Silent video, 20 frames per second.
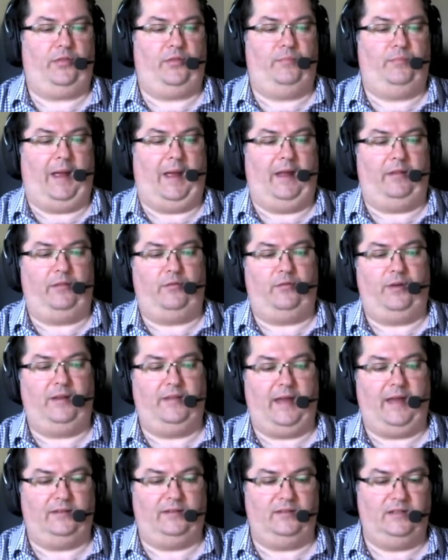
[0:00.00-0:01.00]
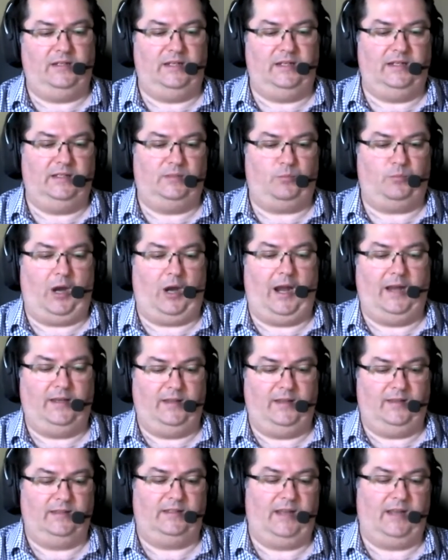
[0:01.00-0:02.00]
about 3,000 years prior
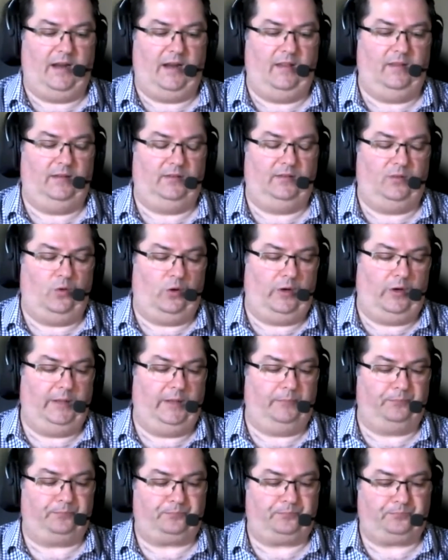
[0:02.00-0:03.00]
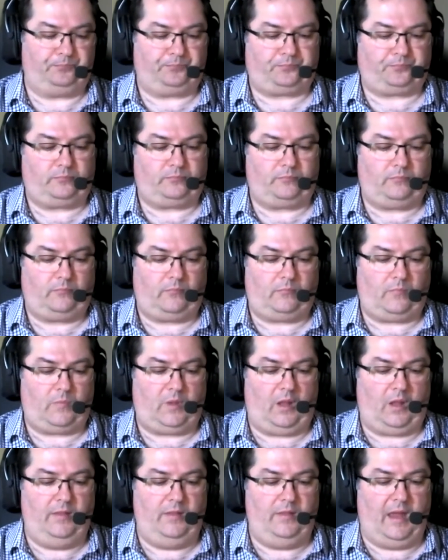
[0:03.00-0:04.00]
to the start of this story,
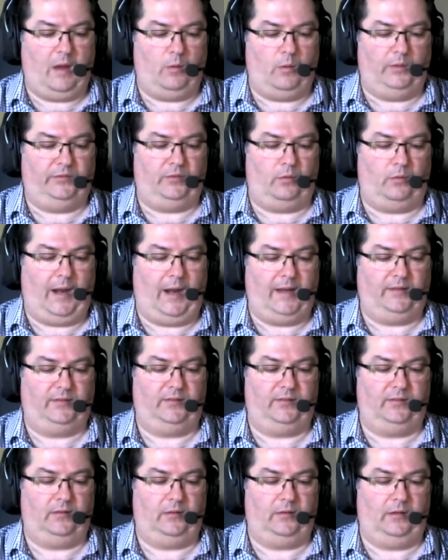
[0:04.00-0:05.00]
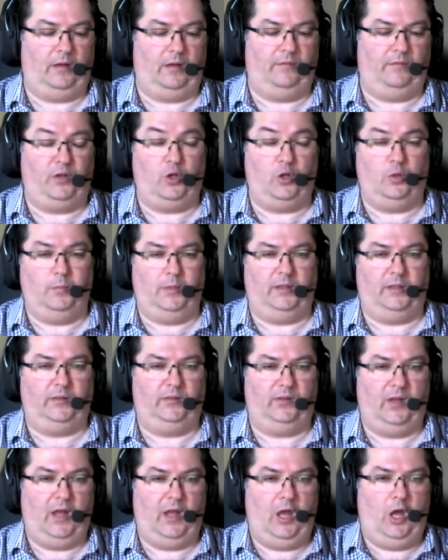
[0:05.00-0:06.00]
there was a race of
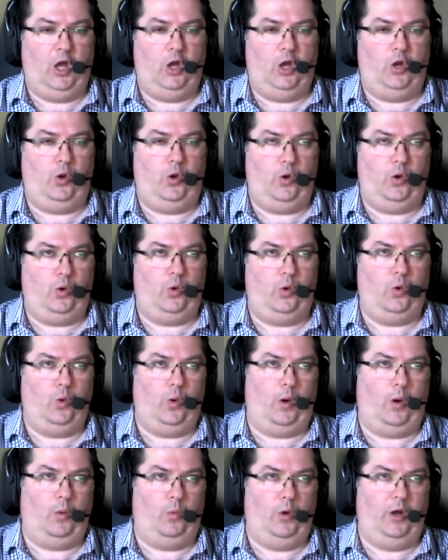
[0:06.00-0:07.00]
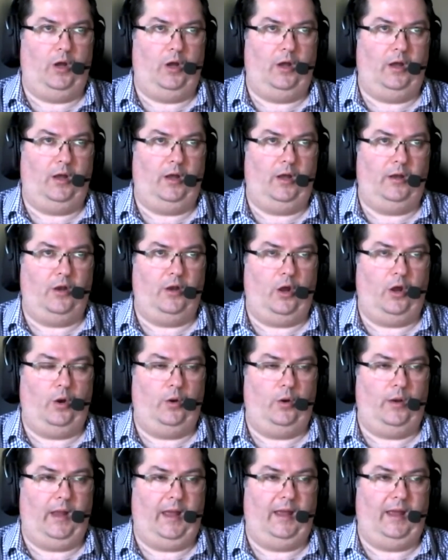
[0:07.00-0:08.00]
humans who were
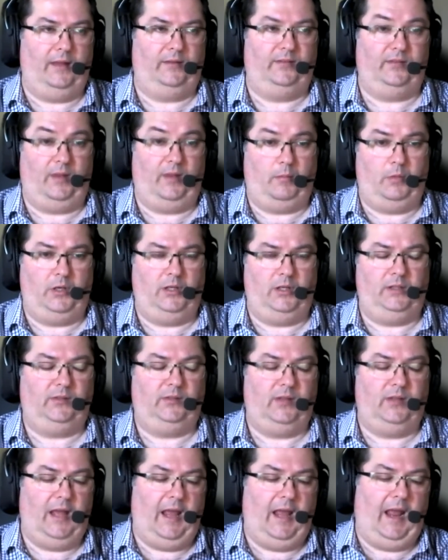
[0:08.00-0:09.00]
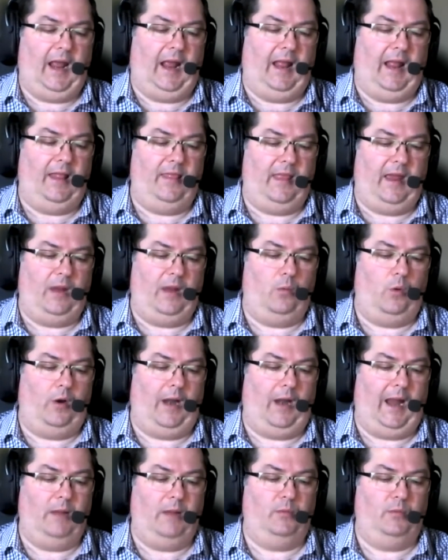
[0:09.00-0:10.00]
known as summoners, and they
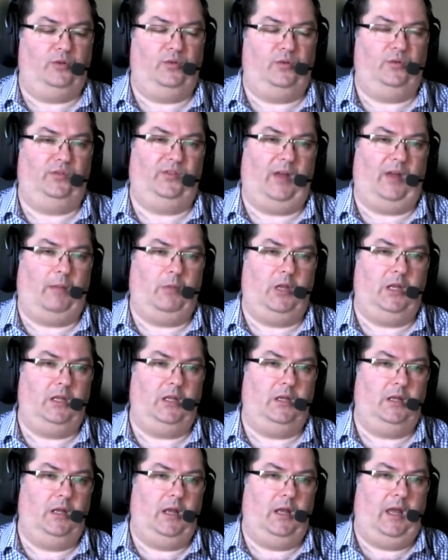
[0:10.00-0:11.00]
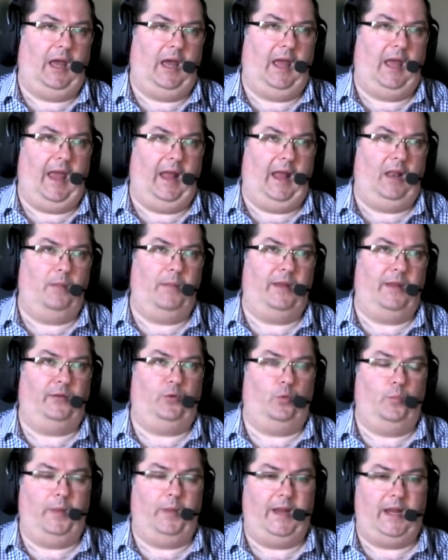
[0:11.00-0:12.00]
were able to summon
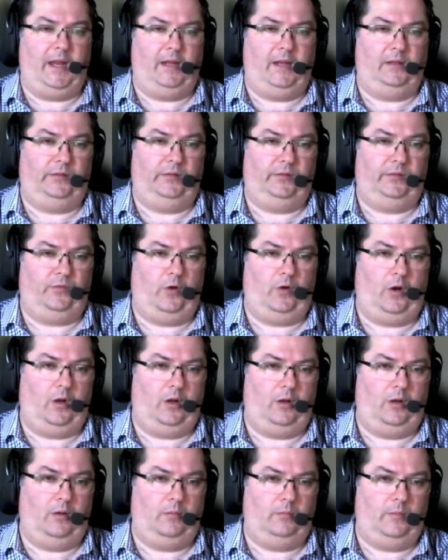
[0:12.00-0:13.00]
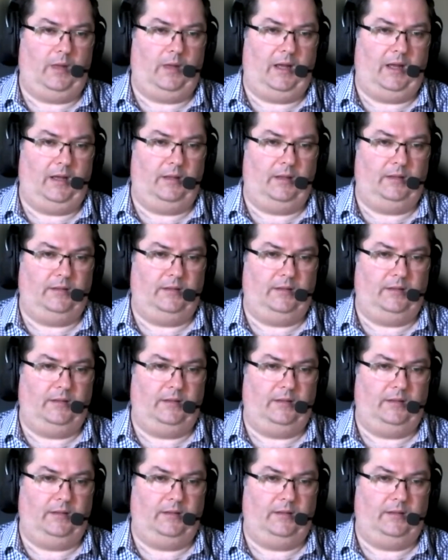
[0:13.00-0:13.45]
elemental beings from uh,